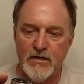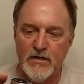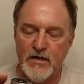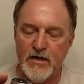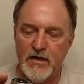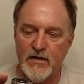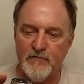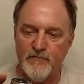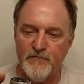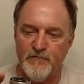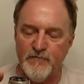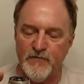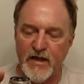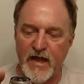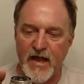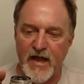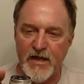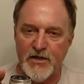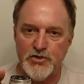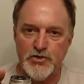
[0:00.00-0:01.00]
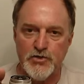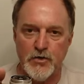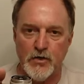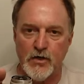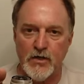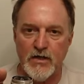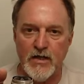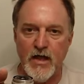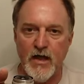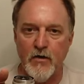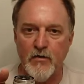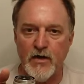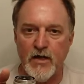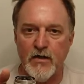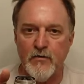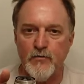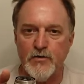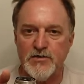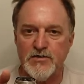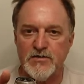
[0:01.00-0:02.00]
and flash or cloudy,
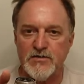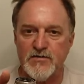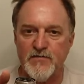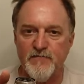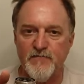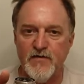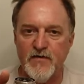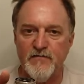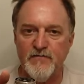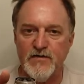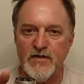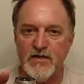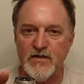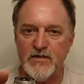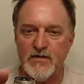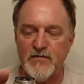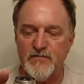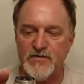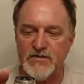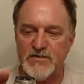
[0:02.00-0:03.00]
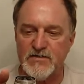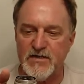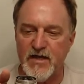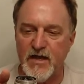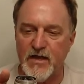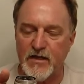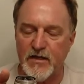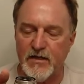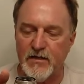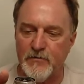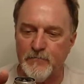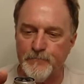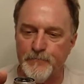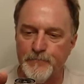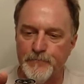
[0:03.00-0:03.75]
which is a fiftieth of a second.